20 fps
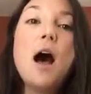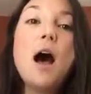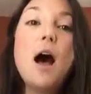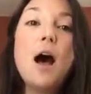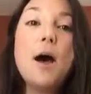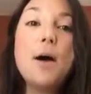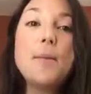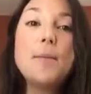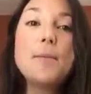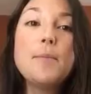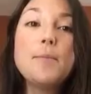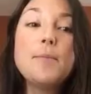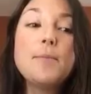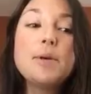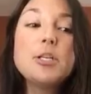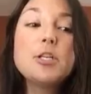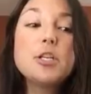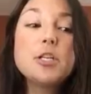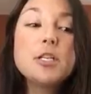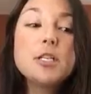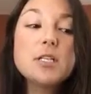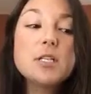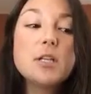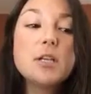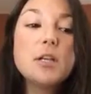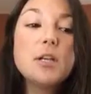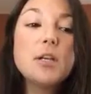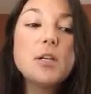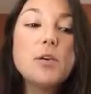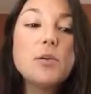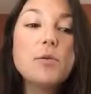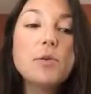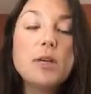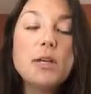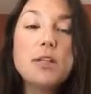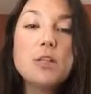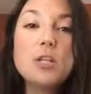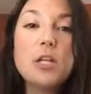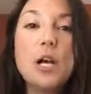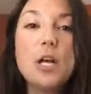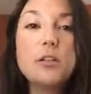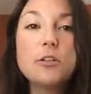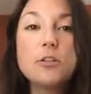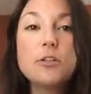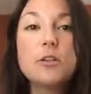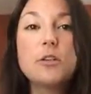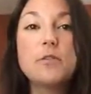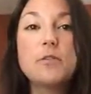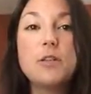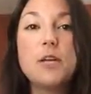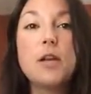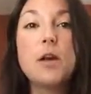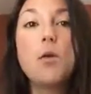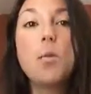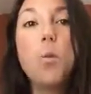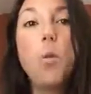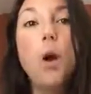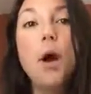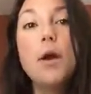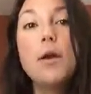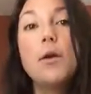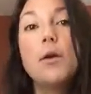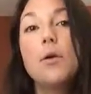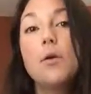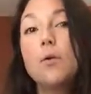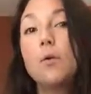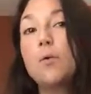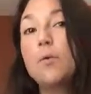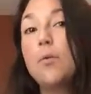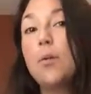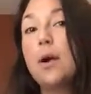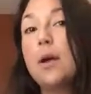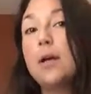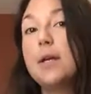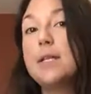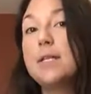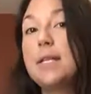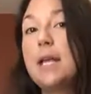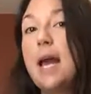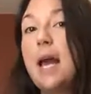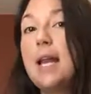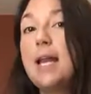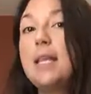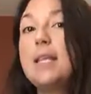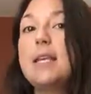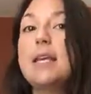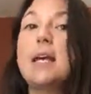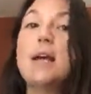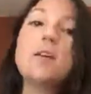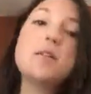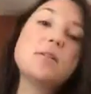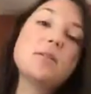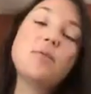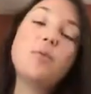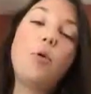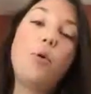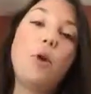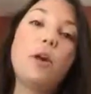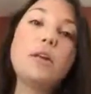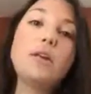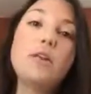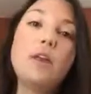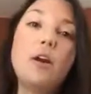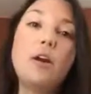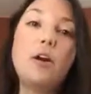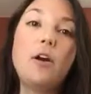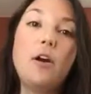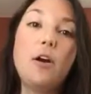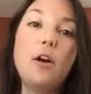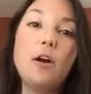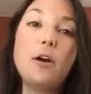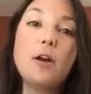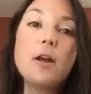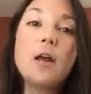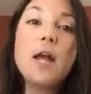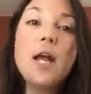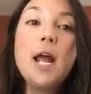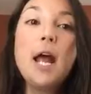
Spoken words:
But just, get the child to sort of think, what was anything else important that occurred?